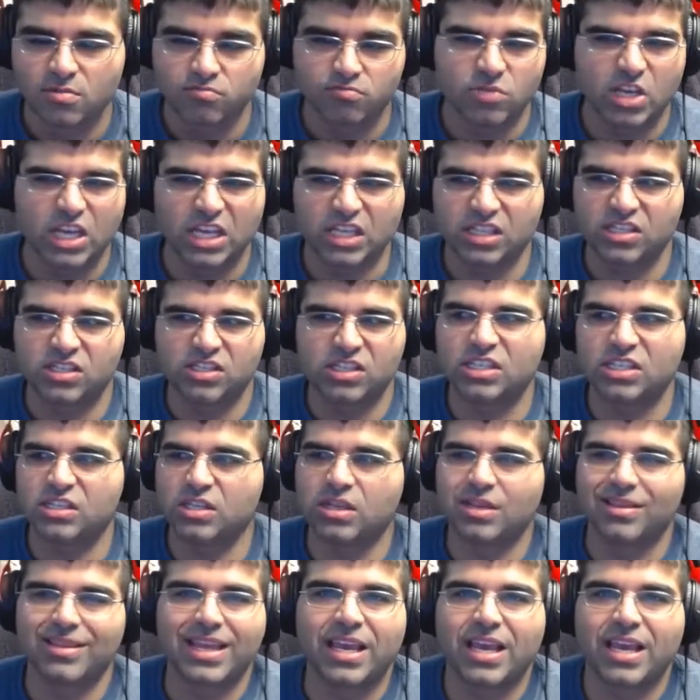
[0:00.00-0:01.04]
It's
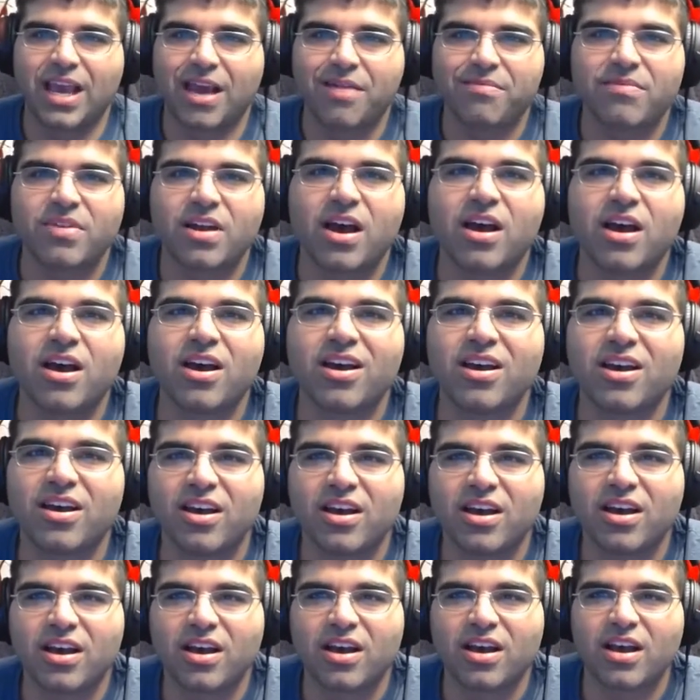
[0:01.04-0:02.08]
like I
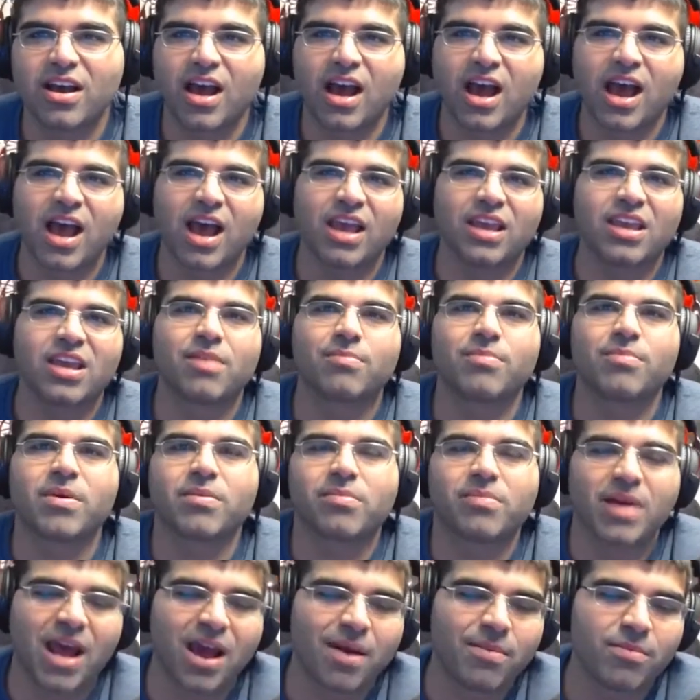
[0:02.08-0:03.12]
gotta
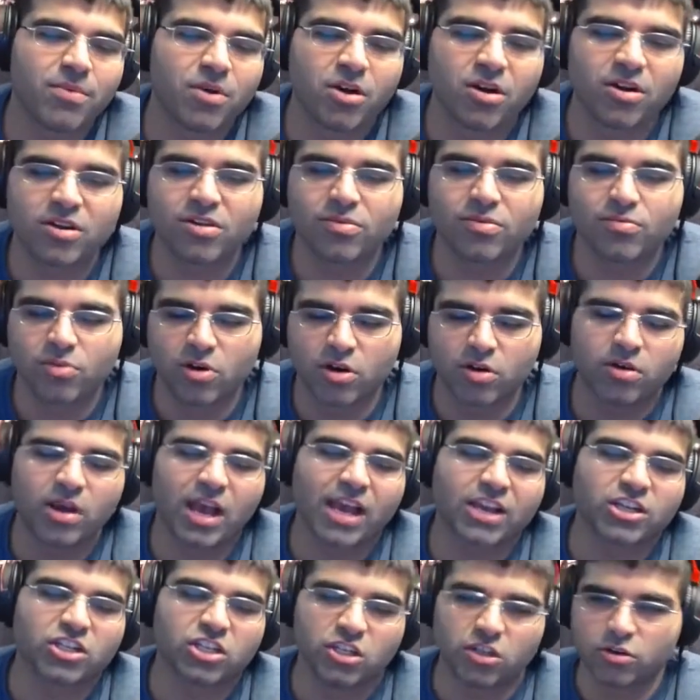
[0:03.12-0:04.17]
remember. Well,
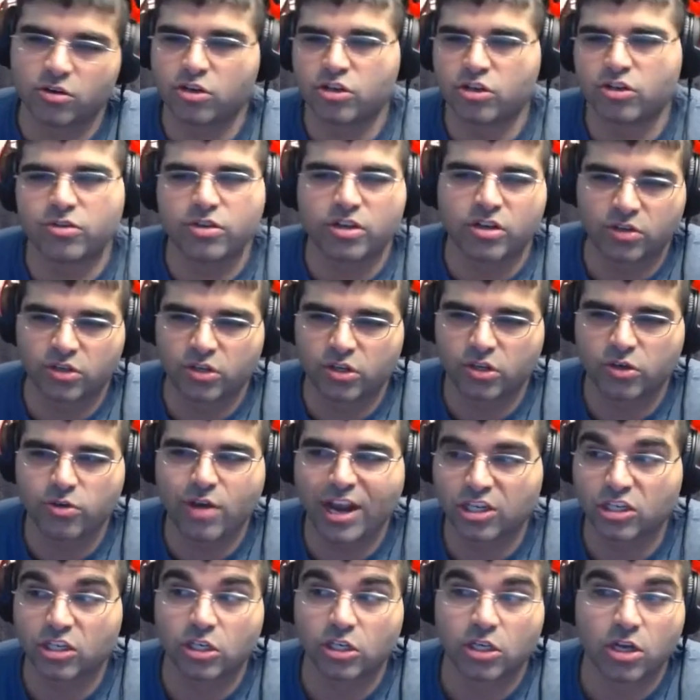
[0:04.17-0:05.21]
actually, you're new here, so you
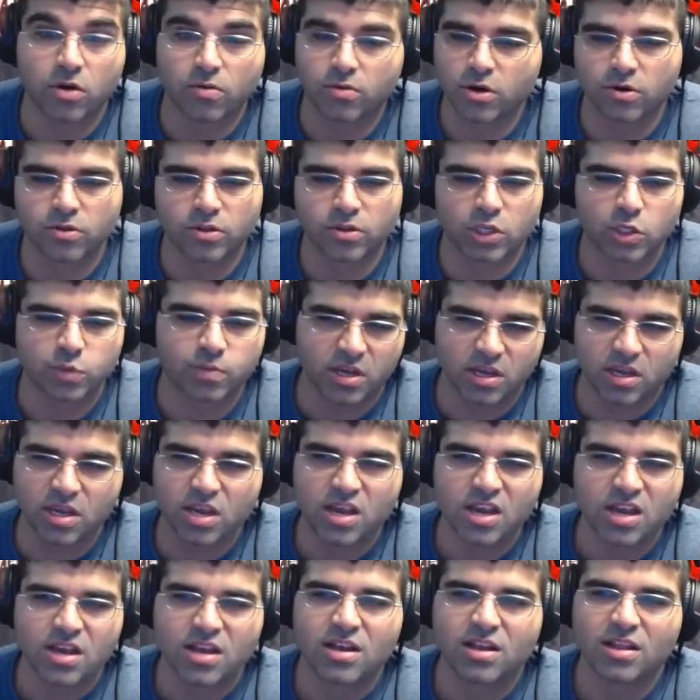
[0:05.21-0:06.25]
actually don't know this, but
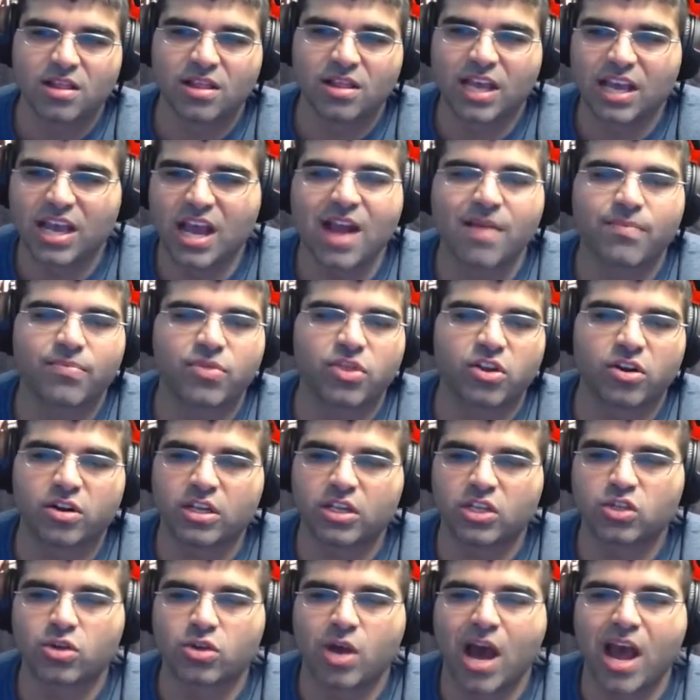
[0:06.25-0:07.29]
like, I'm
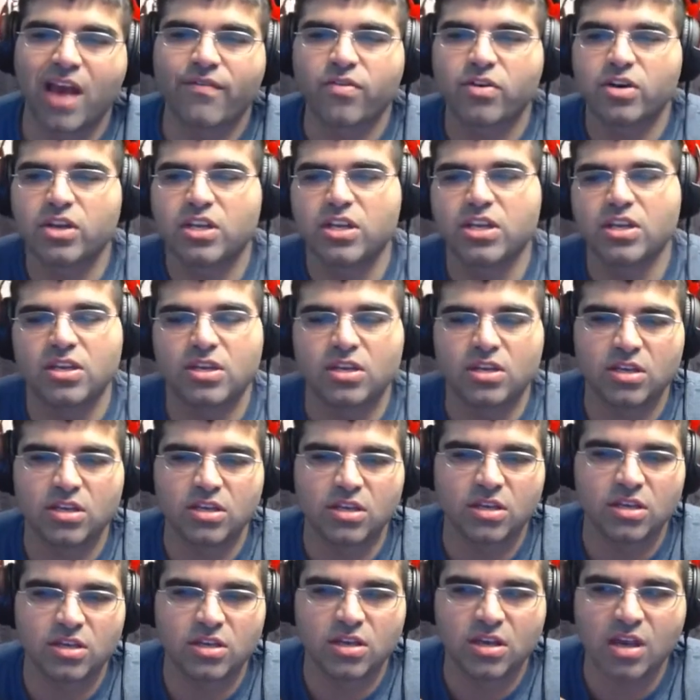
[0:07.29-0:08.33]
30, so I've already
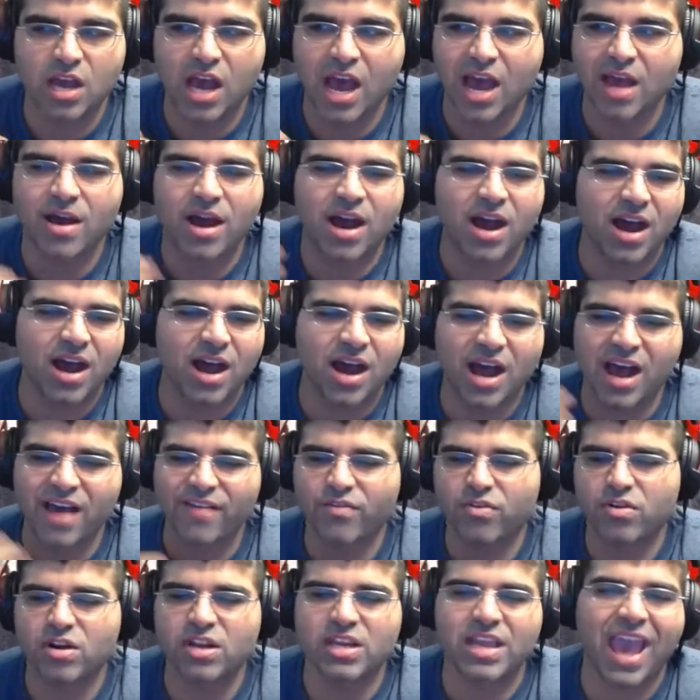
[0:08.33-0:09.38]

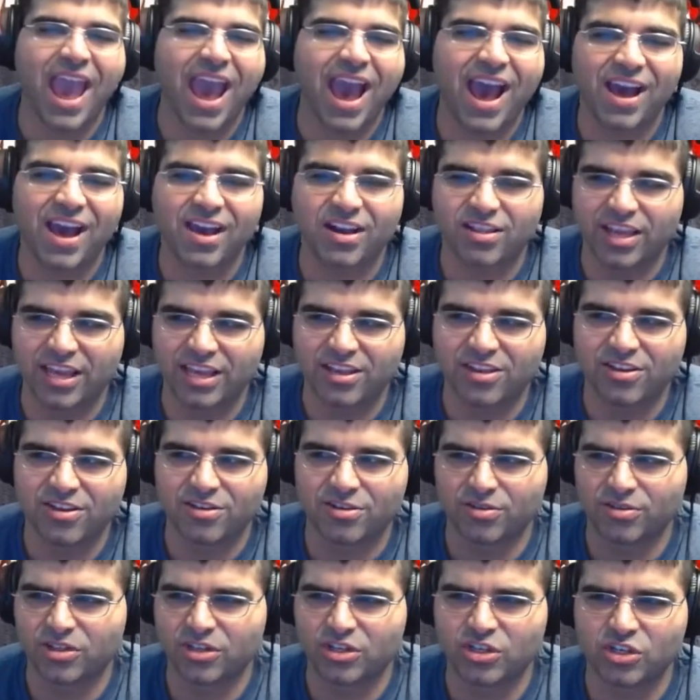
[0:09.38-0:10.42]
had, like, you
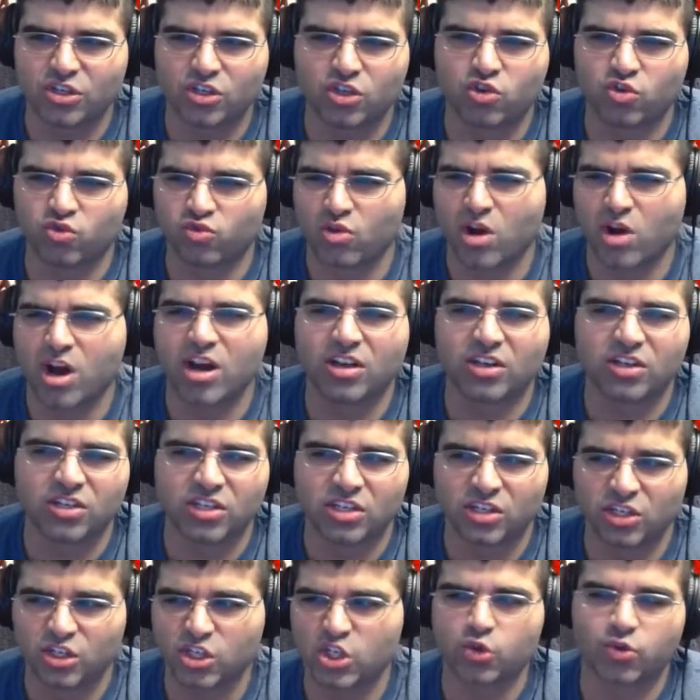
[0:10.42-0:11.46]
know, the drugs
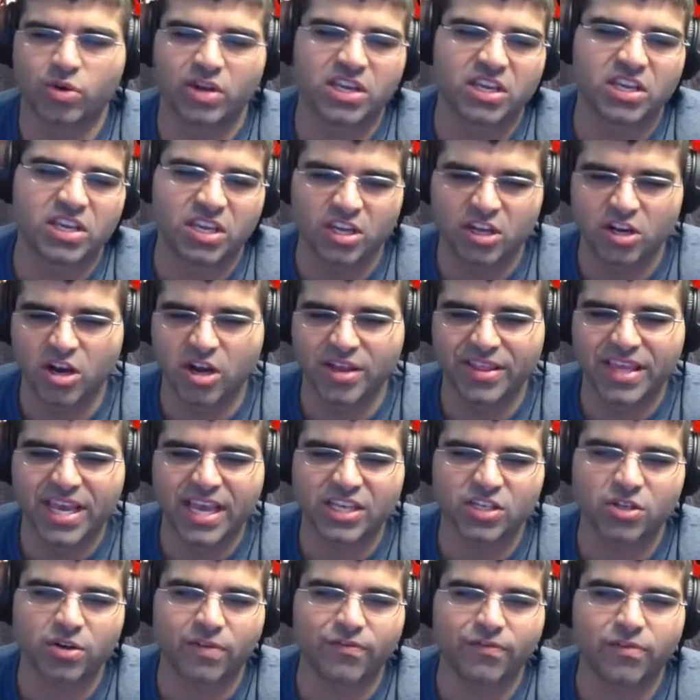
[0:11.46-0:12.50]
and drinking and all
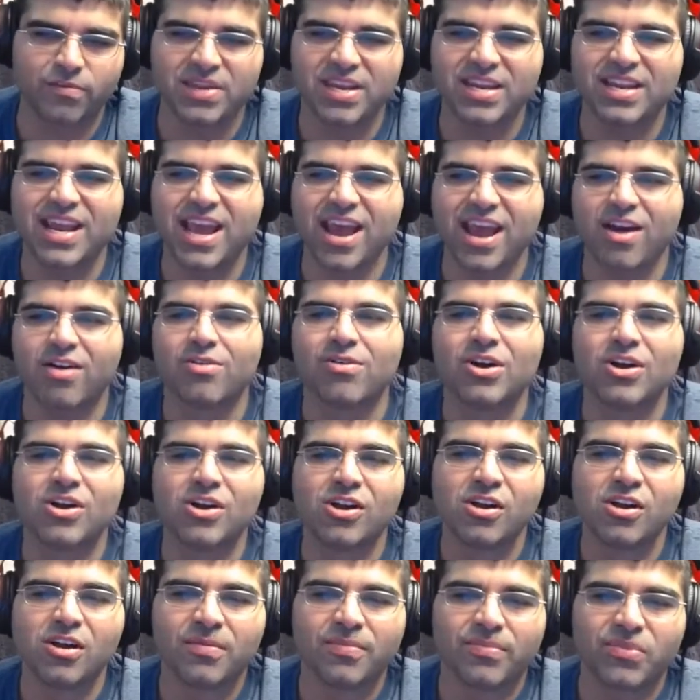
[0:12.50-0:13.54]
that. So for me now,
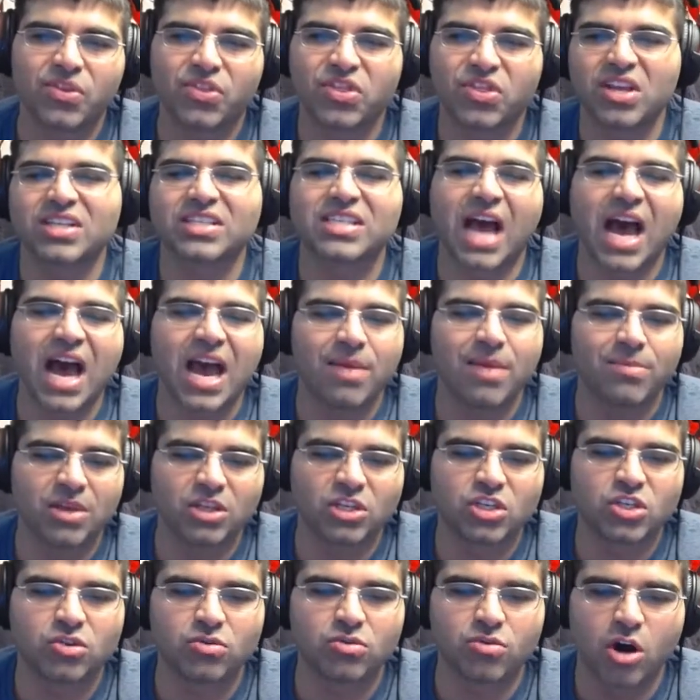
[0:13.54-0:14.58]
the things I'm
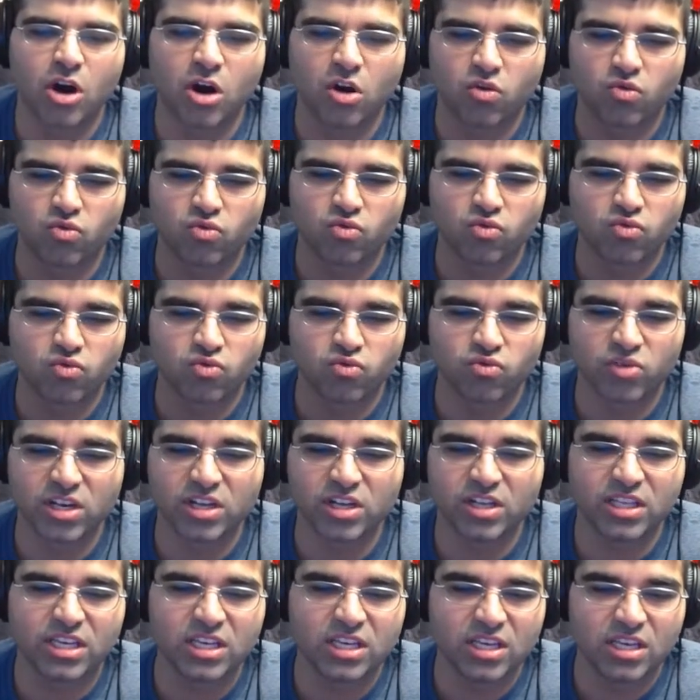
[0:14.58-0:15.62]
into are
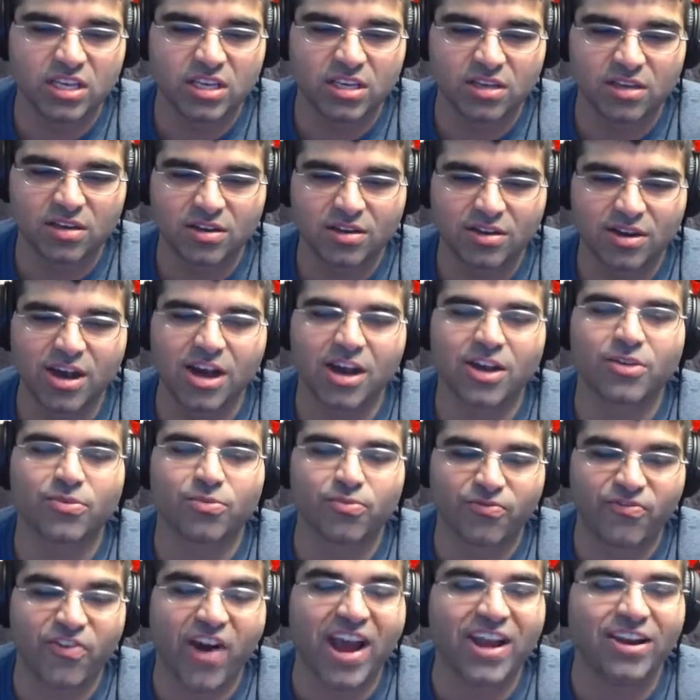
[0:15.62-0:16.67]
really
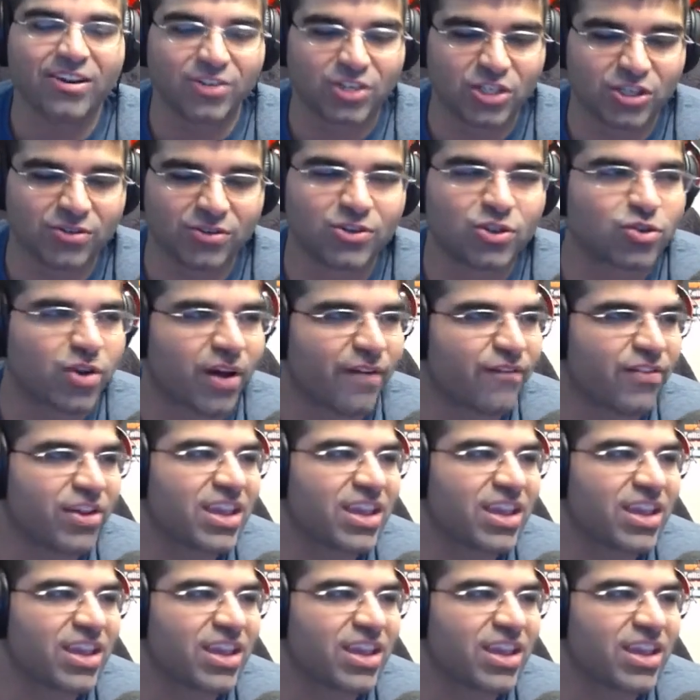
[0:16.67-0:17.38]
finals. You enjoy?